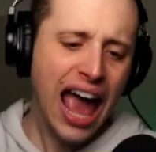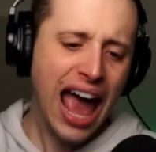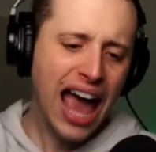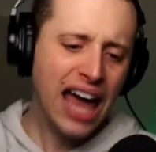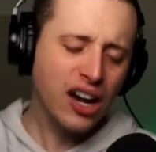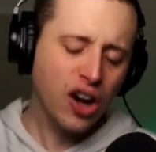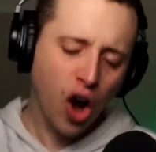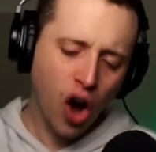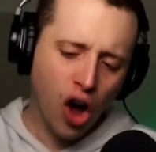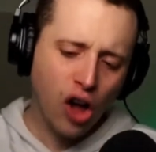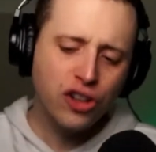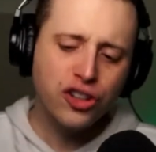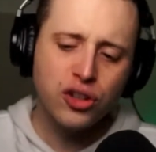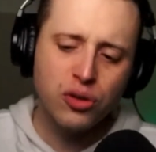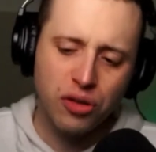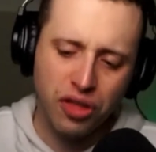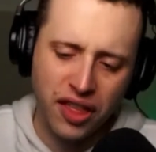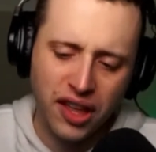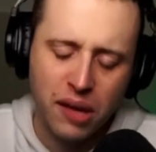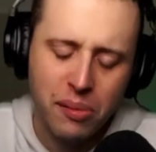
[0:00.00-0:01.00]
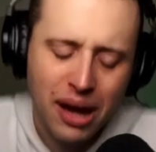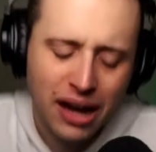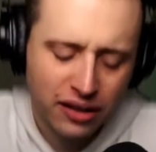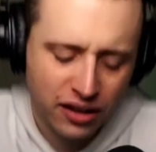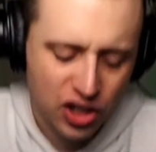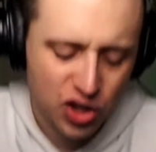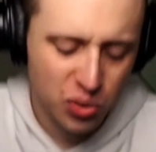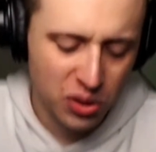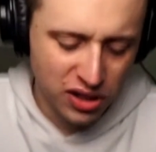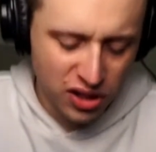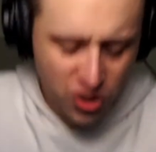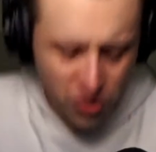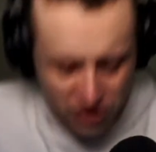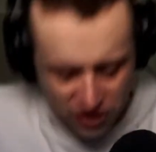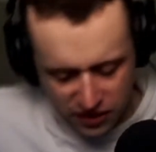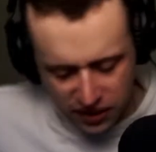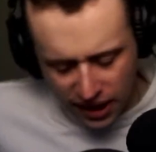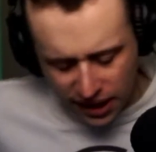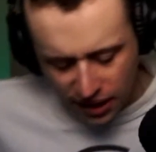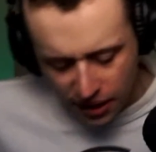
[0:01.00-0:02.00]
And also think about it this way too.
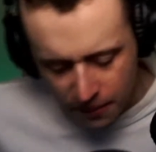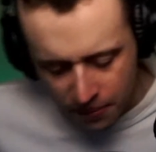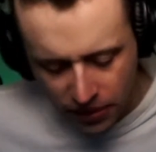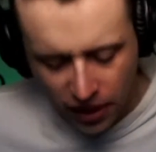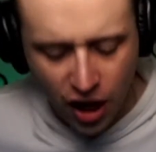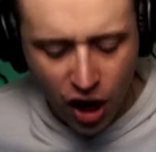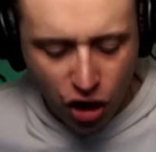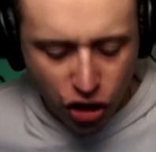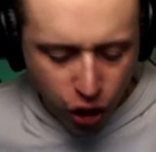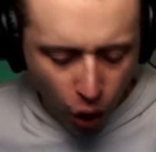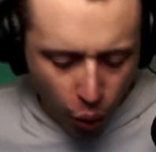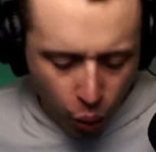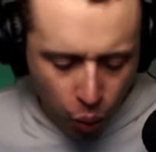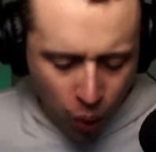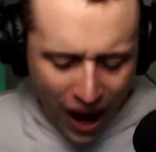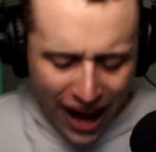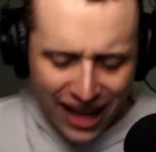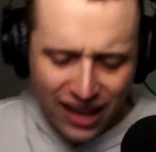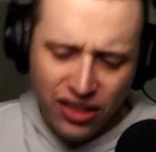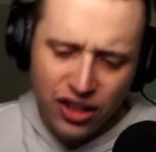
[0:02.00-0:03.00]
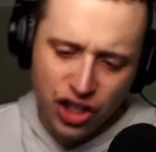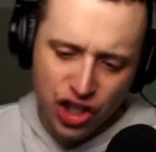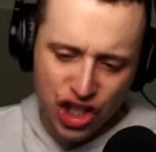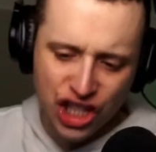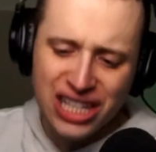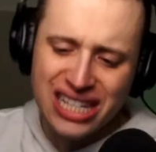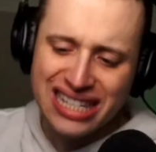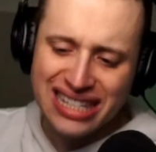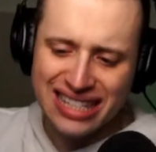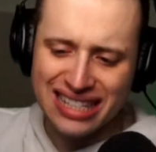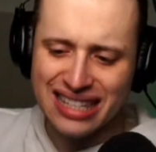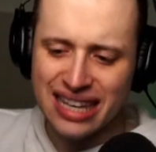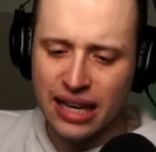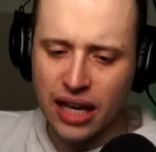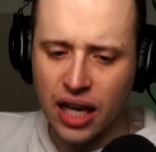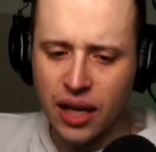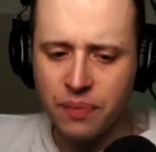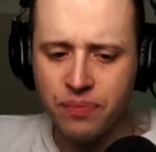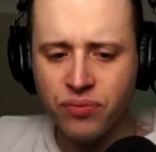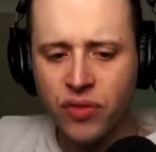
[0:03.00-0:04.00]
It's like the way that she's
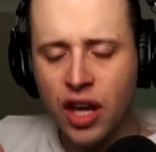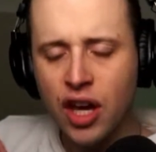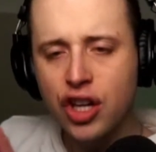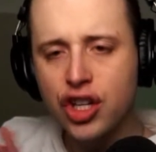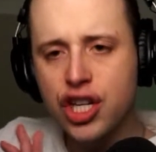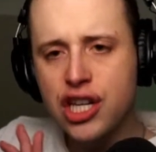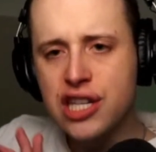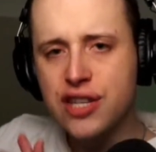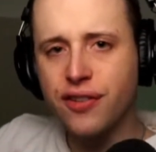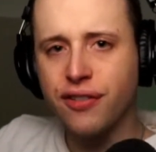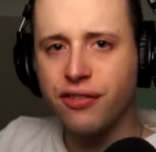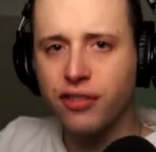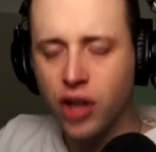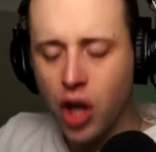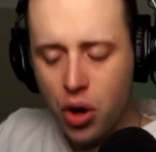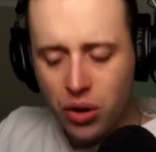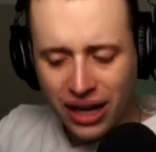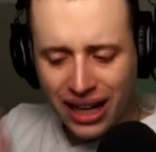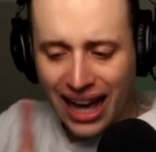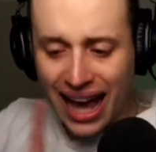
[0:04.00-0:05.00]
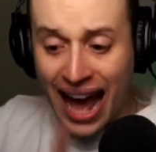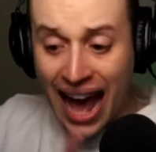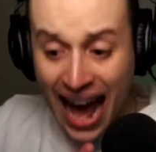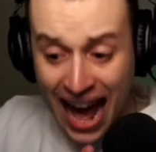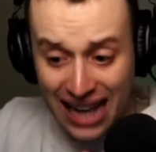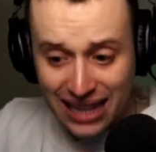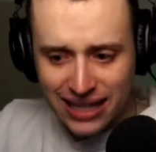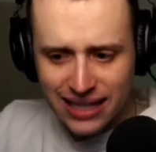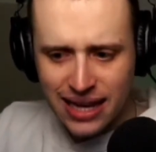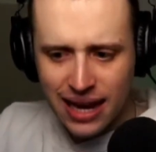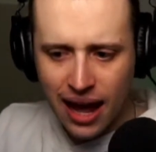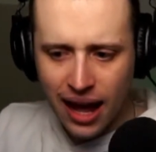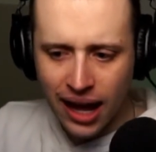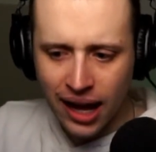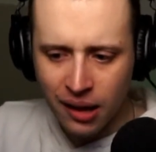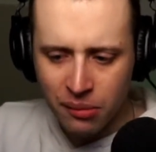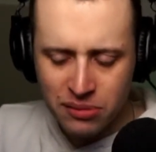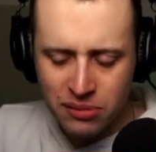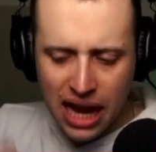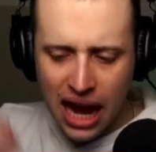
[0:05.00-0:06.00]
singing, she's floating at
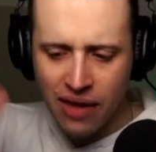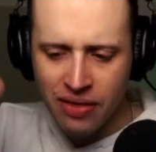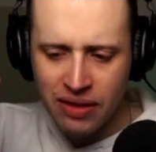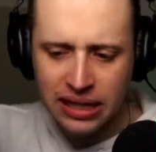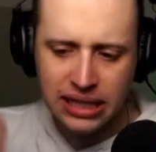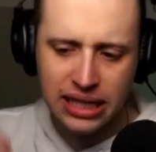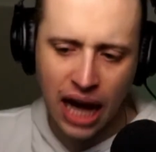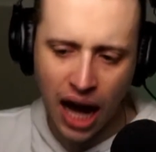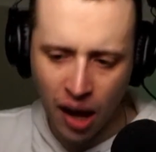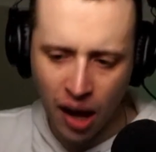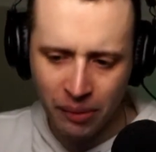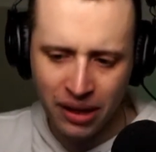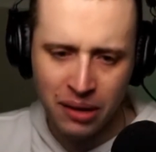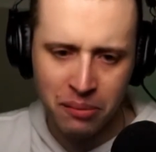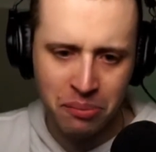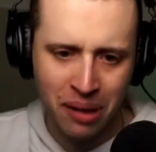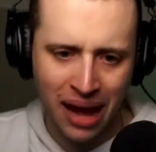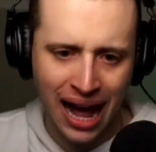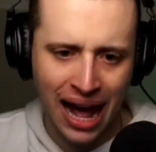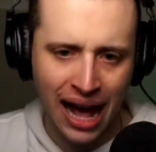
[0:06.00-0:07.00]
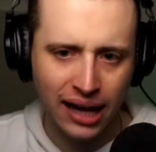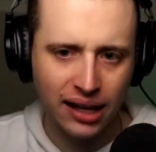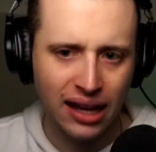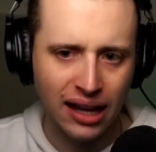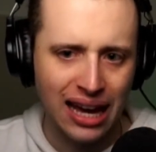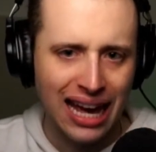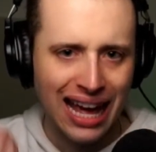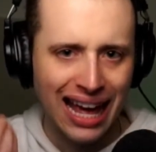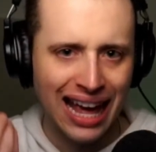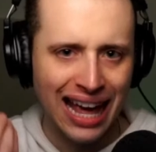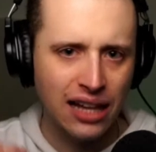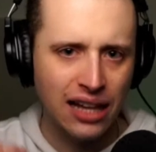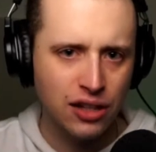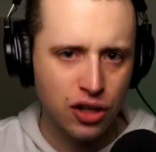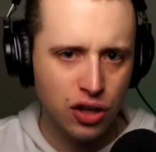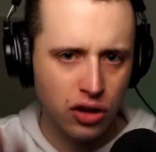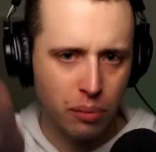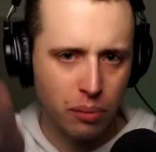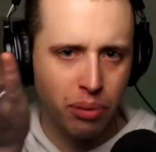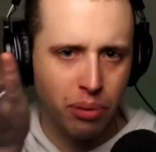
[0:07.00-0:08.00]
times and then coming back
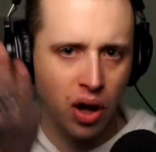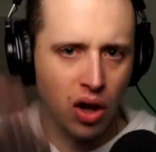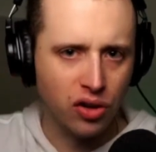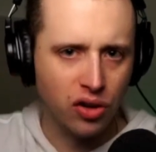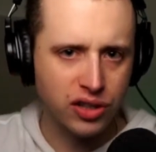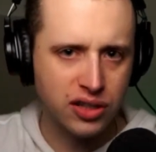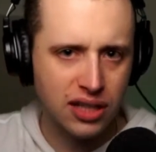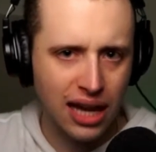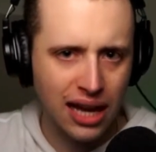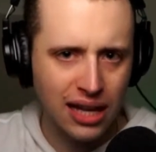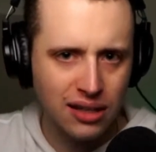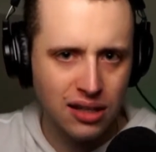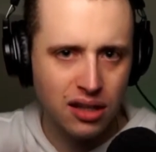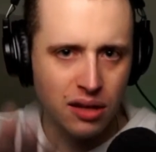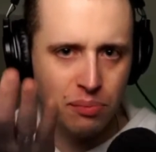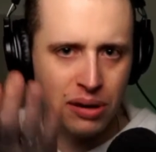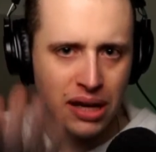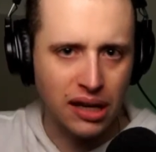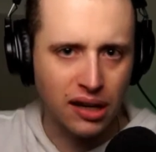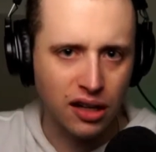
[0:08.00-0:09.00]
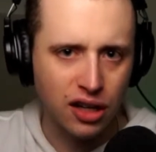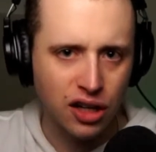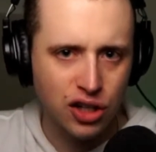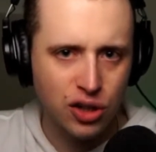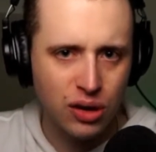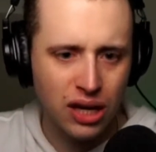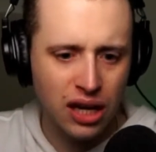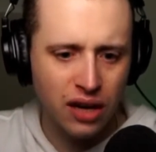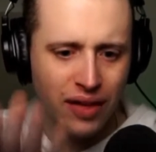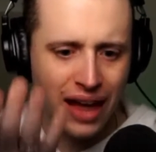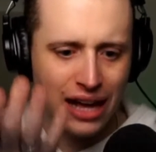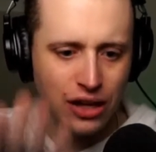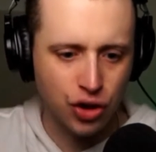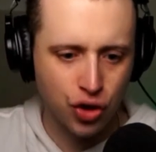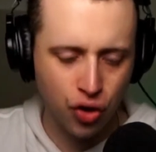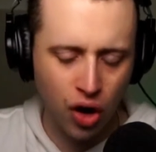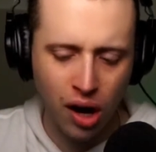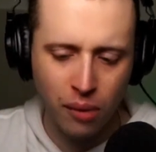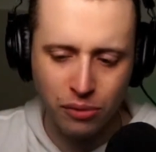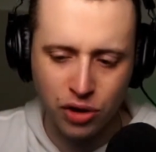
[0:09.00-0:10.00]
into the pulse, into the beat. Because you hear that
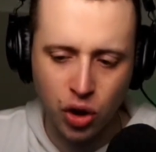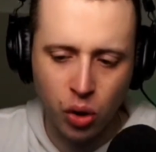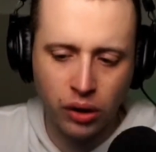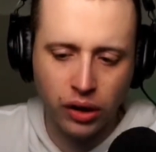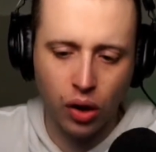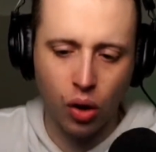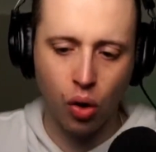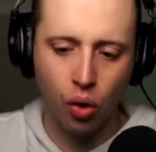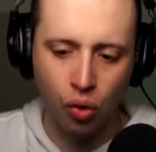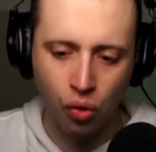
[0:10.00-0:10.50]
drum, it's going